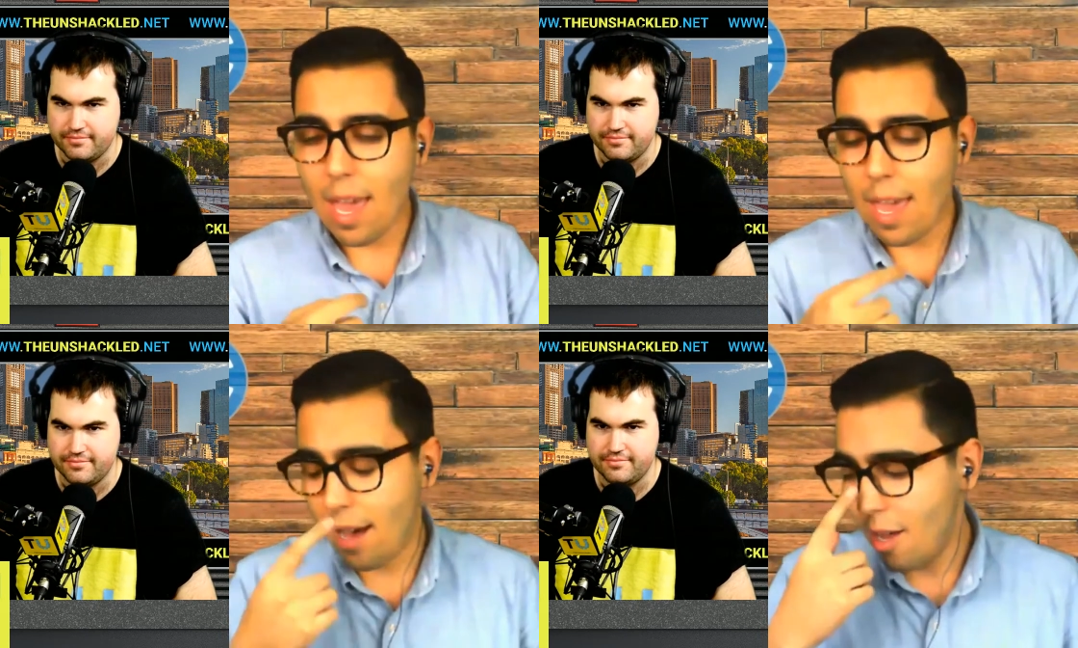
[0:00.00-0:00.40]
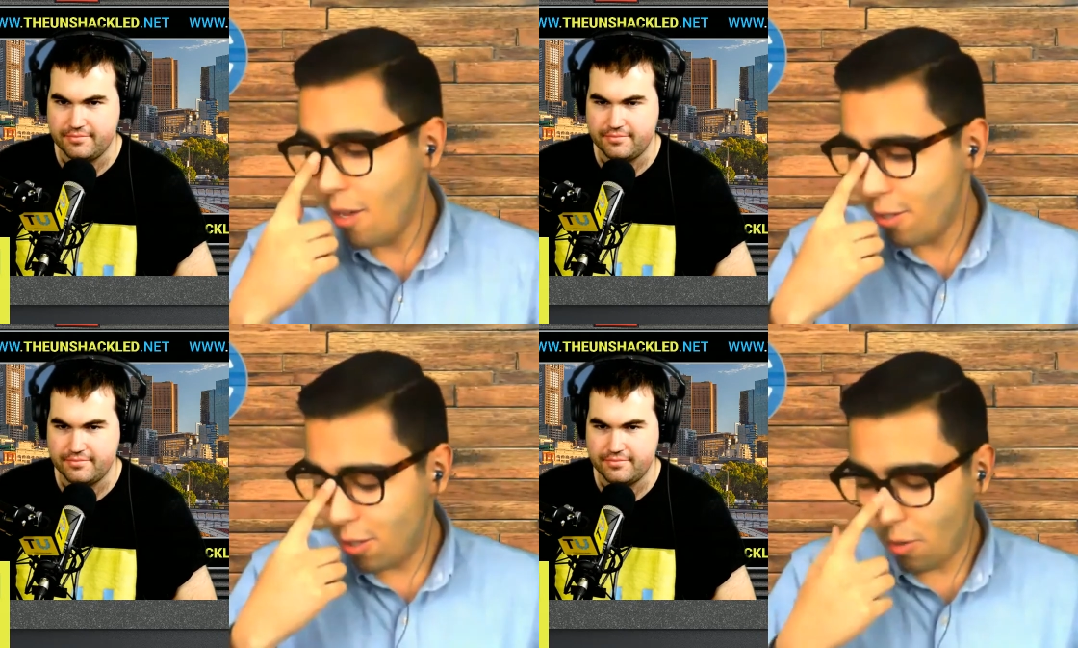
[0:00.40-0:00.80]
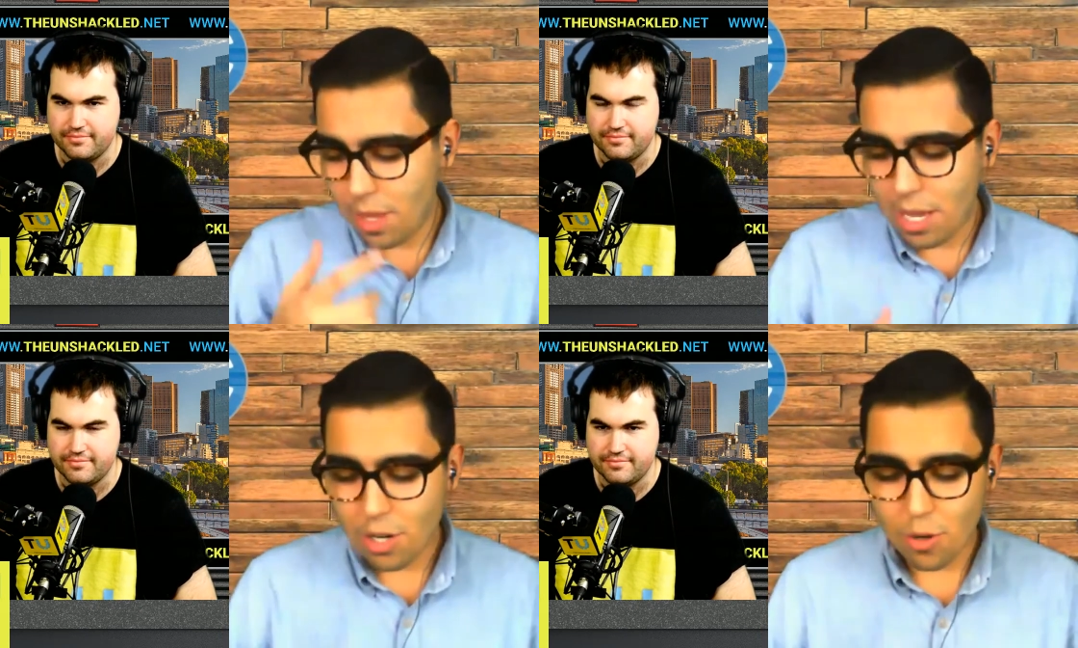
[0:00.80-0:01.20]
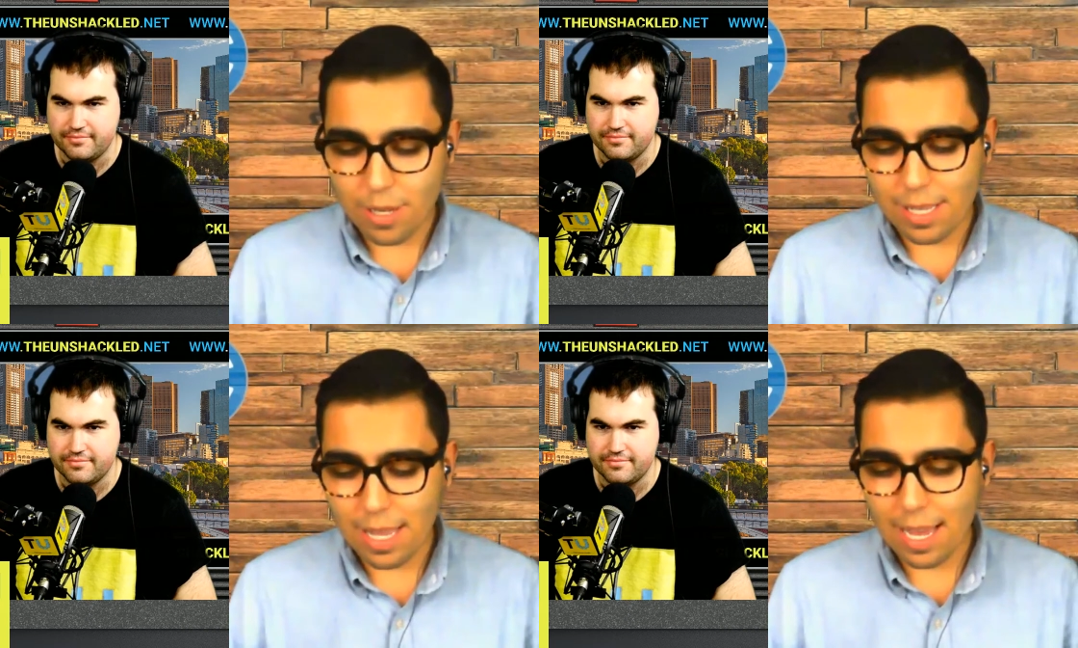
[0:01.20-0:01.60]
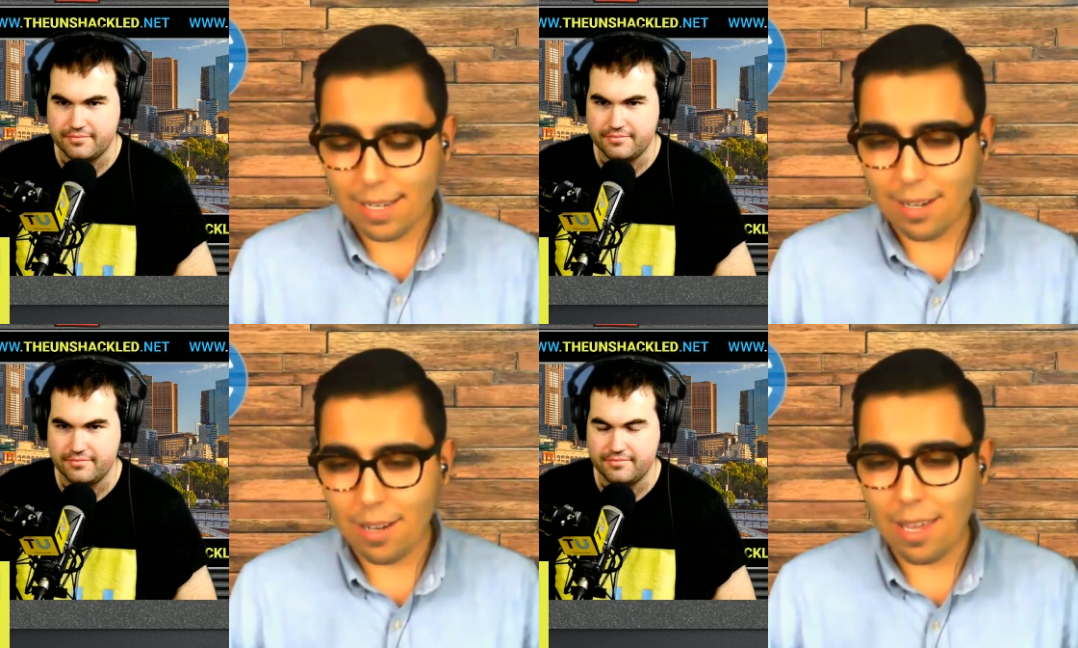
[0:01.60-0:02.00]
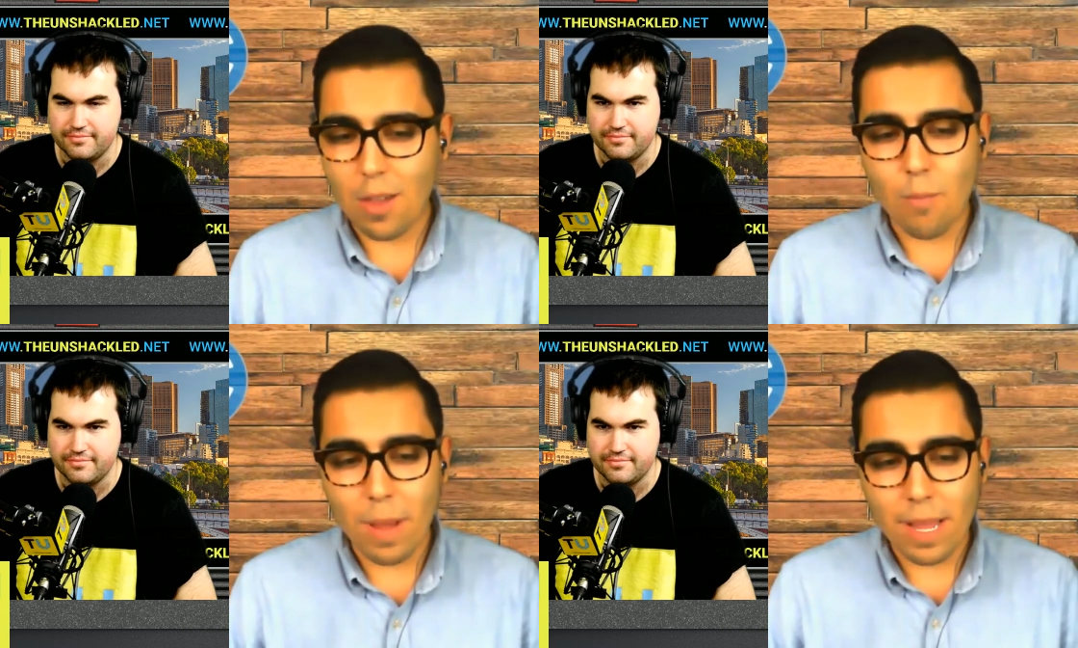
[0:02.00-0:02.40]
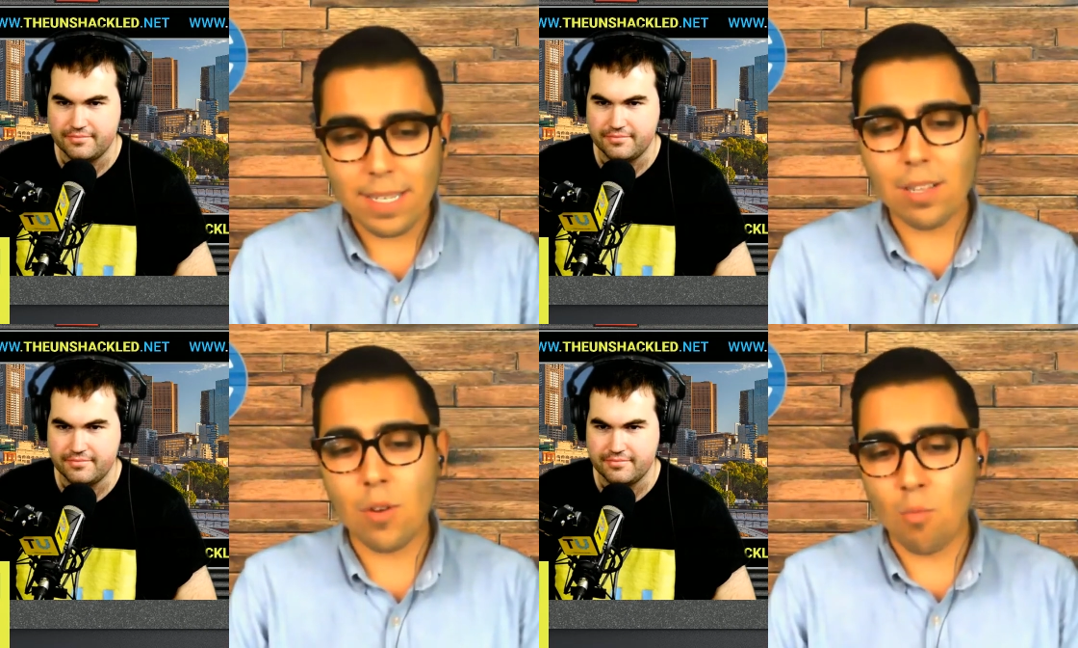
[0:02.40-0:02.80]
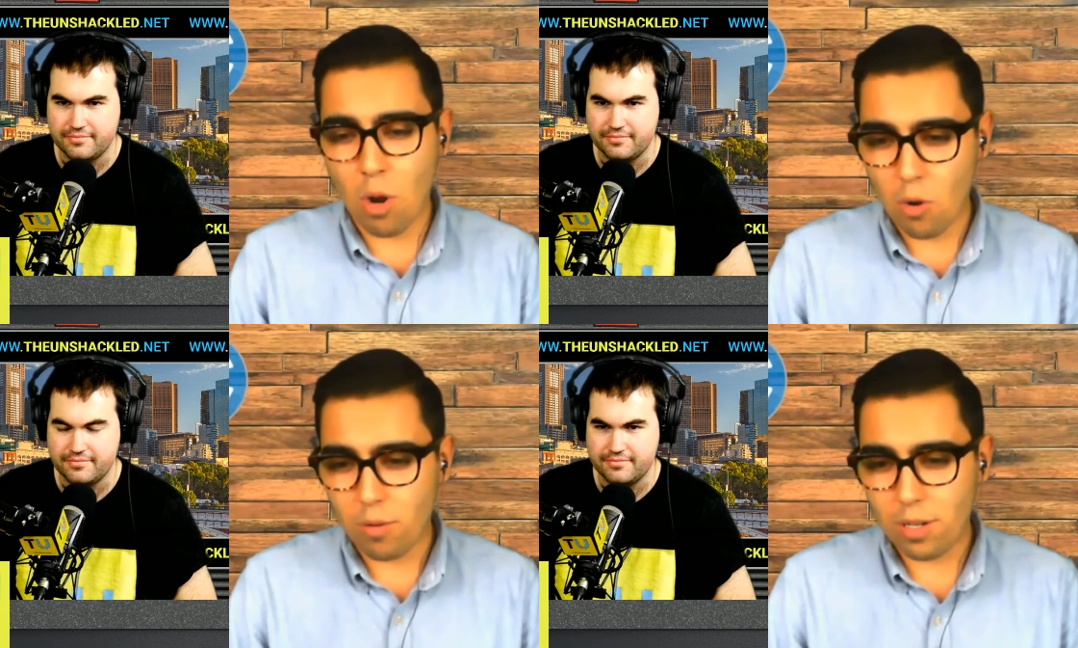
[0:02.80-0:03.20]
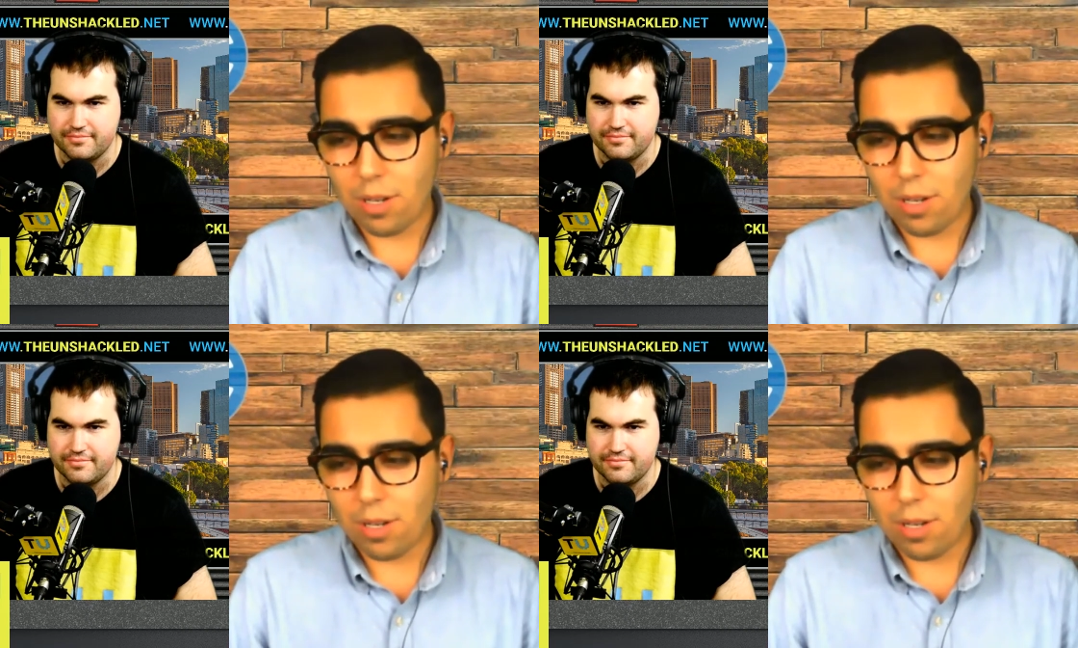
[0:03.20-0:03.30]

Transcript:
Speaker 1: So the issue is that he basically wrote